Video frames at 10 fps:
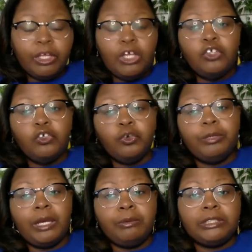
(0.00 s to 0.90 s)
You'll be
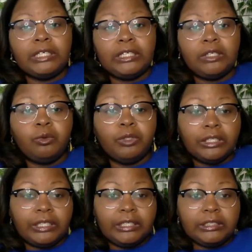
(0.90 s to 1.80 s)
able to click on the
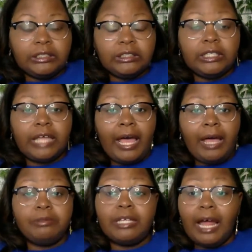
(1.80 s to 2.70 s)
links to the apps
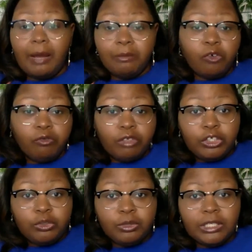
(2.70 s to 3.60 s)
that I'm currently
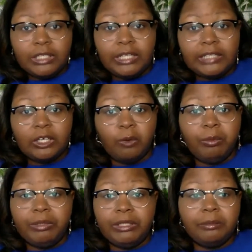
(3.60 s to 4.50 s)
using that's helping
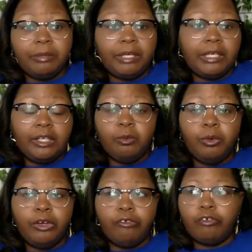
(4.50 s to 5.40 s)
me to make
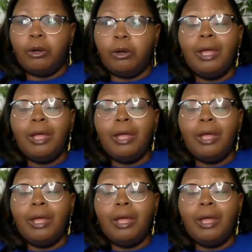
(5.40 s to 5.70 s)
anywhere from